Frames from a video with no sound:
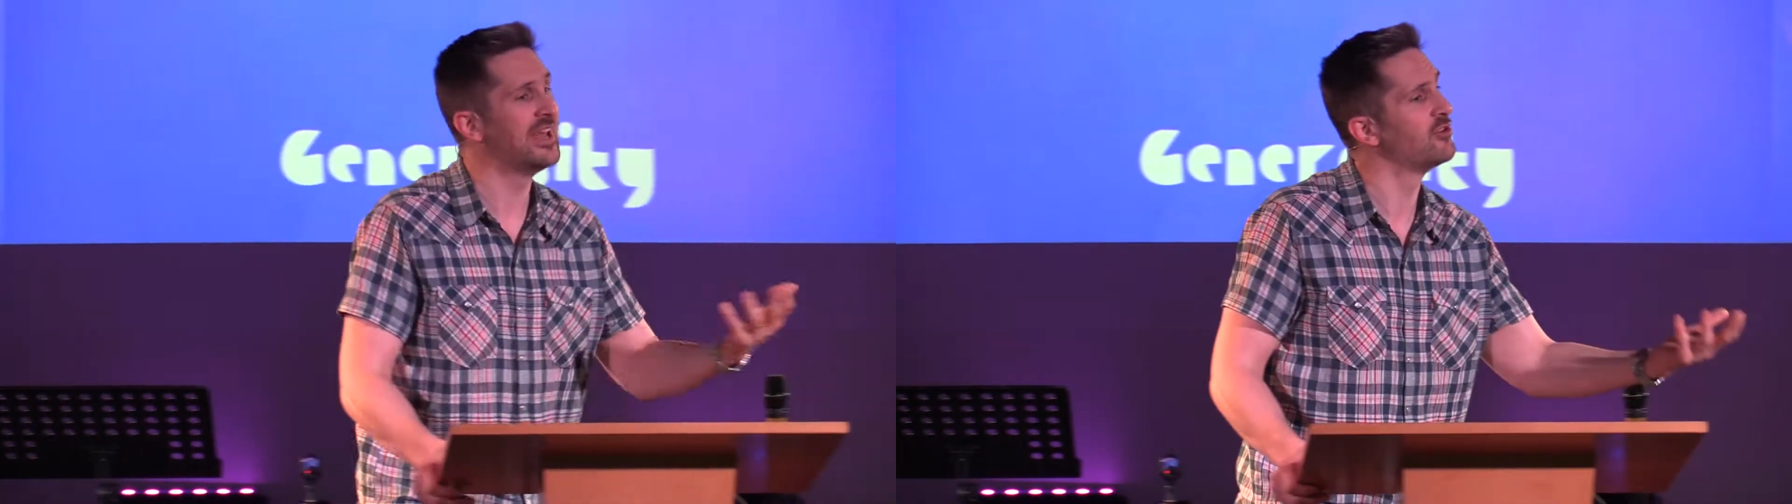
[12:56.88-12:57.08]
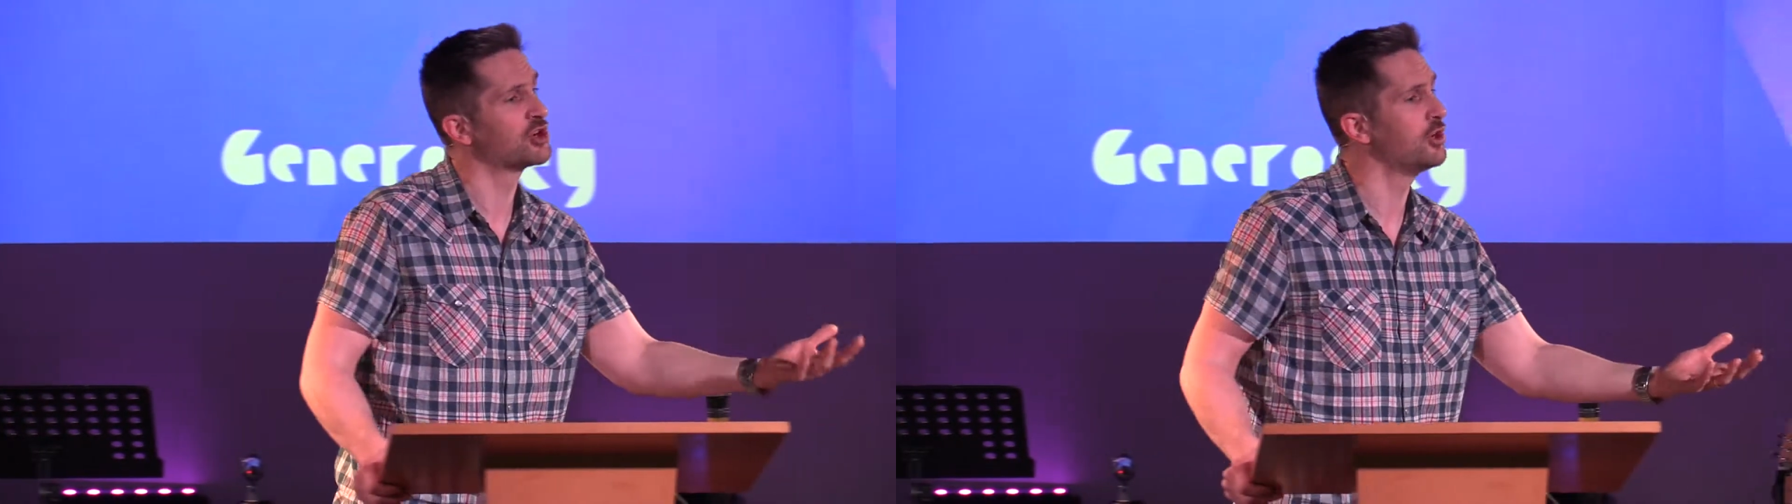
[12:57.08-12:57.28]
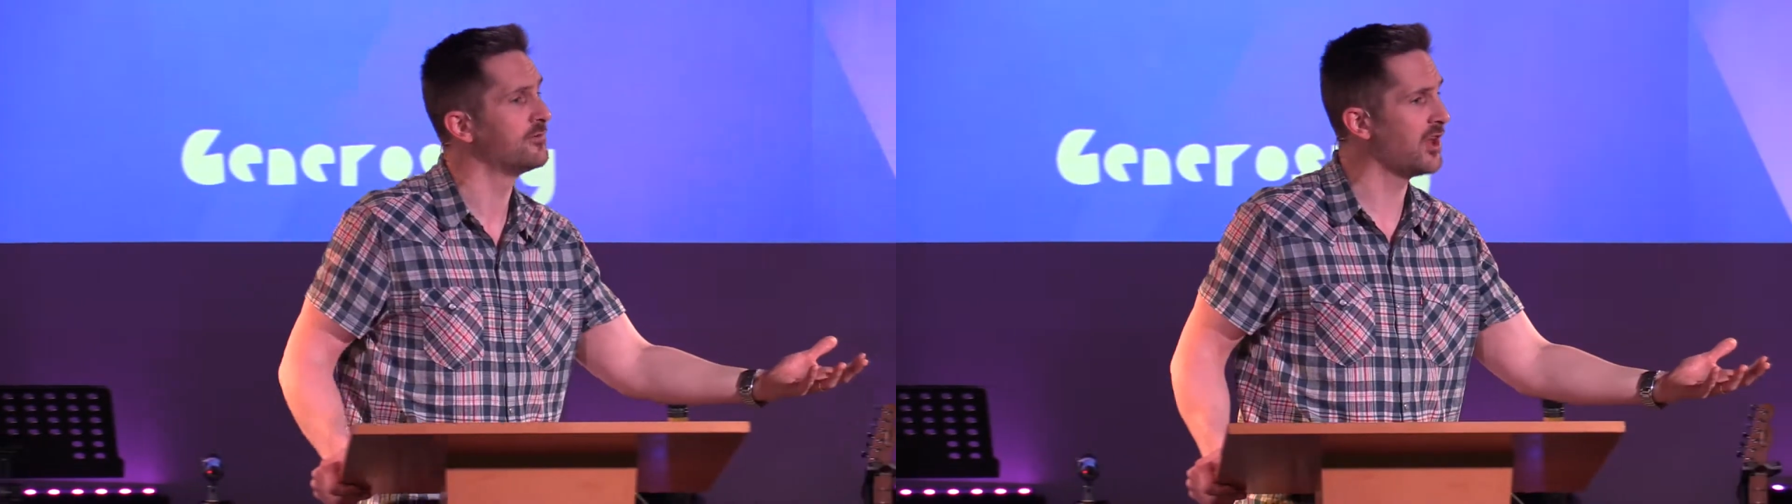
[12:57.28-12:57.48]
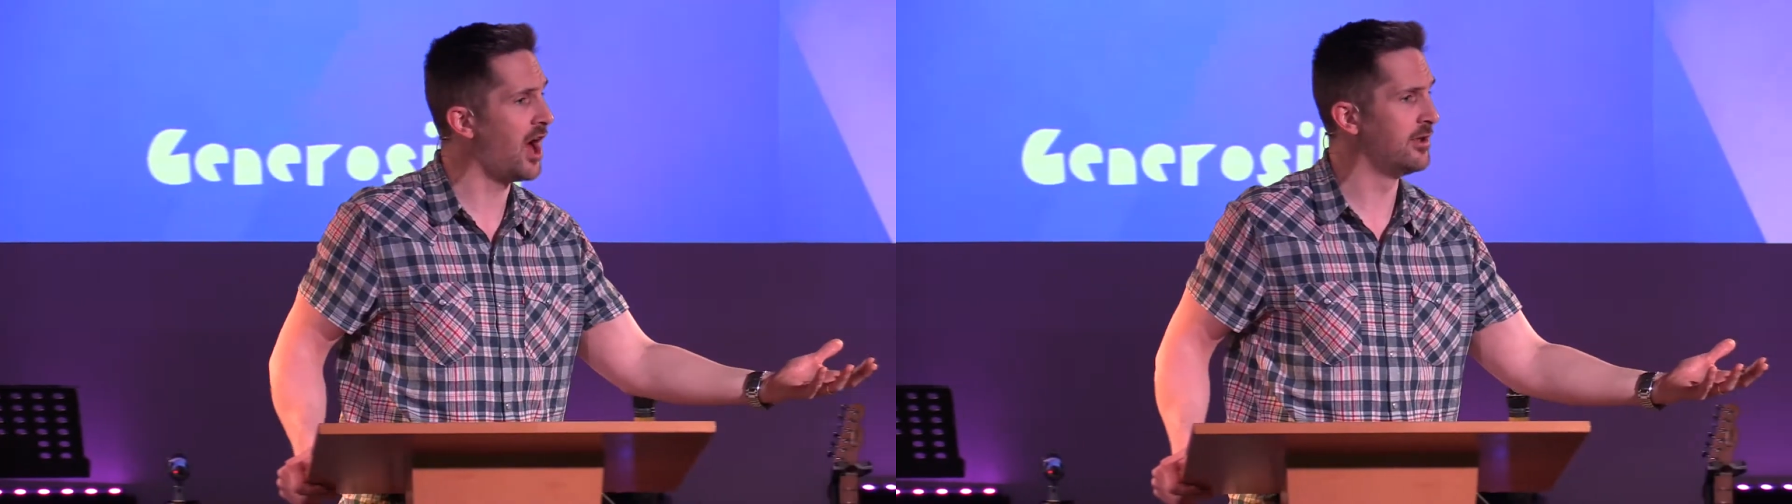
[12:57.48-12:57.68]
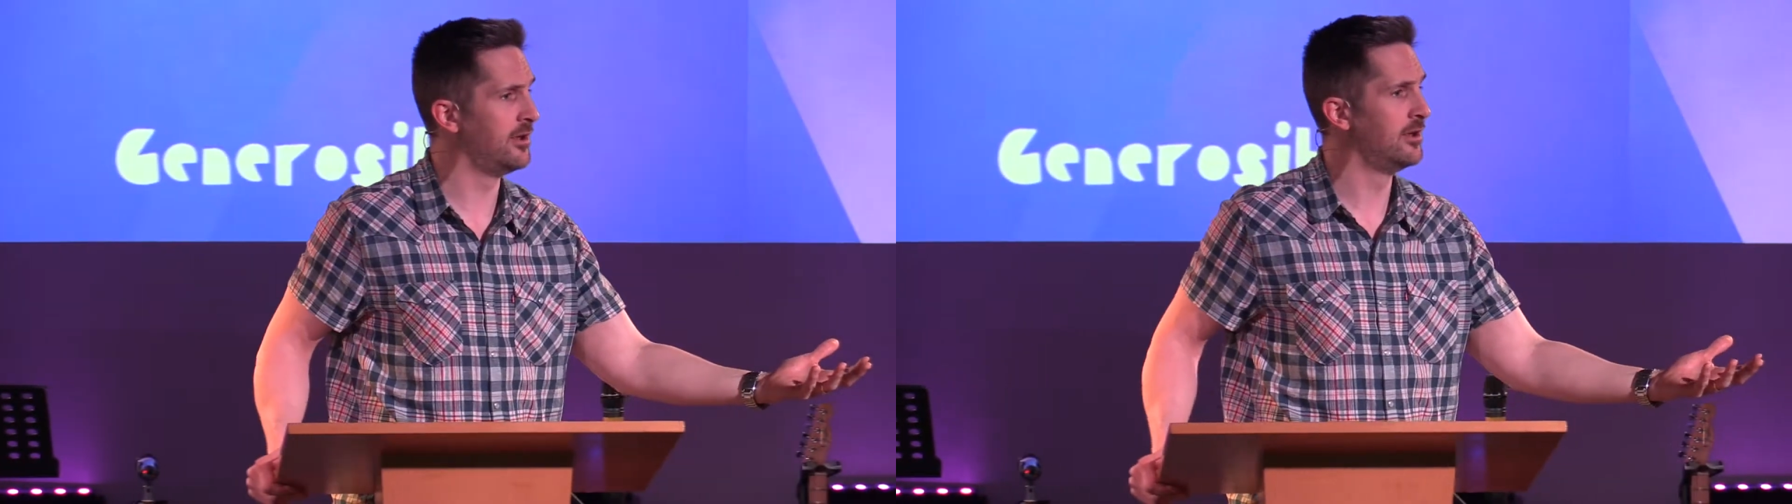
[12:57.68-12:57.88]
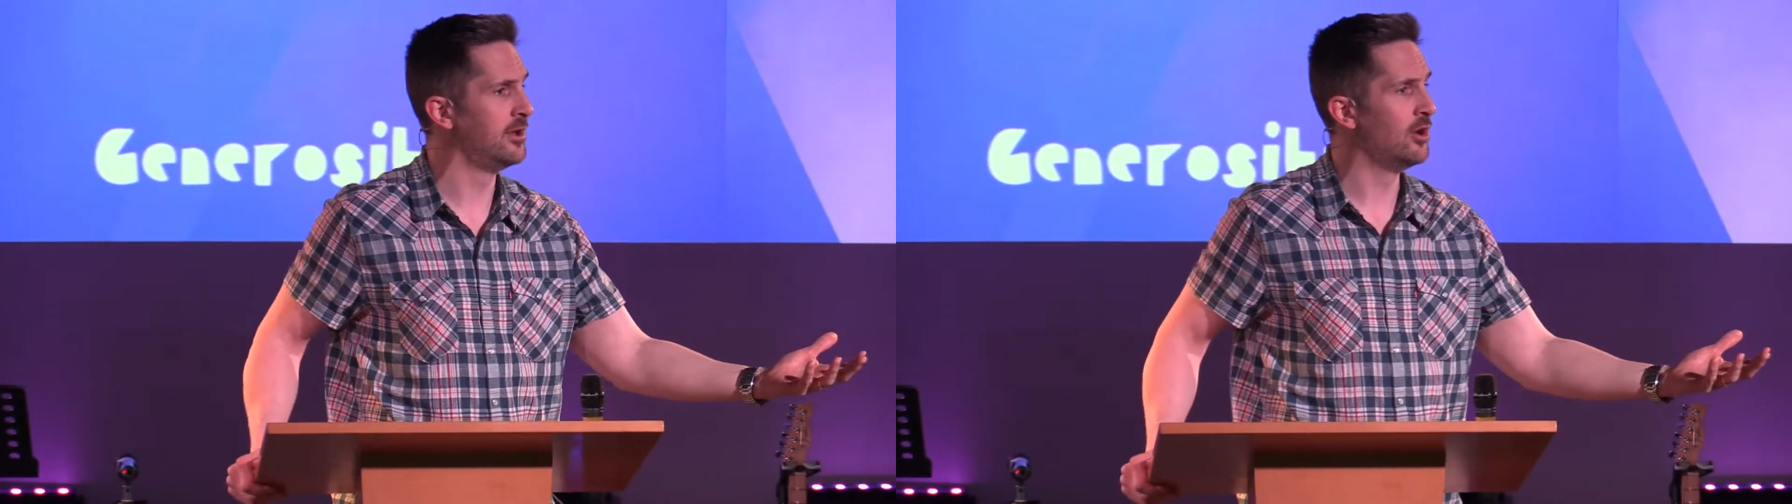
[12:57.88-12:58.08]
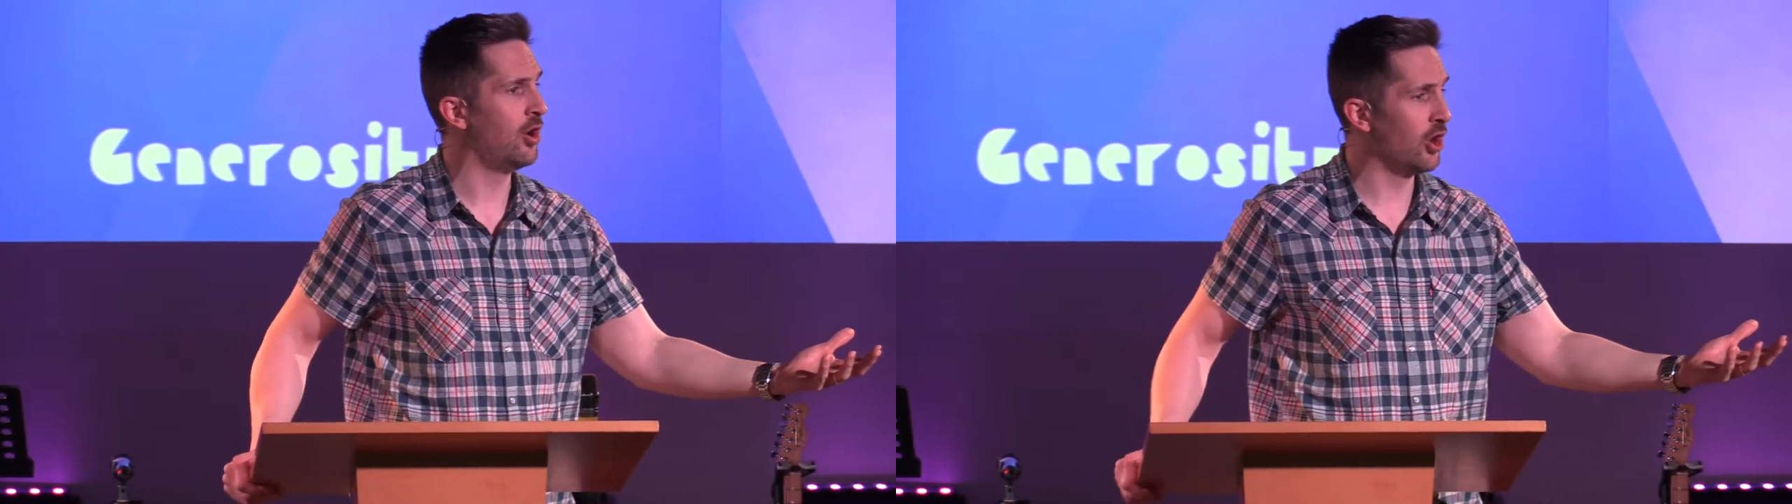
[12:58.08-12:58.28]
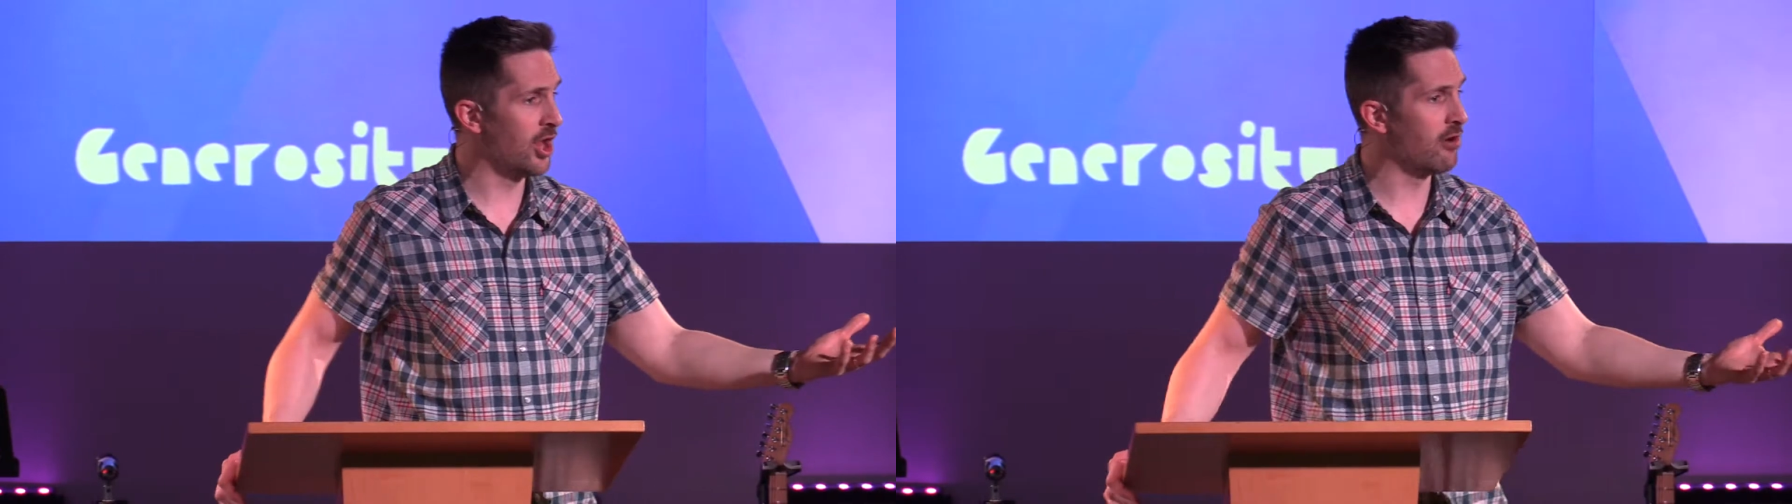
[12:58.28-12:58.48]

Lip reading: never could have done on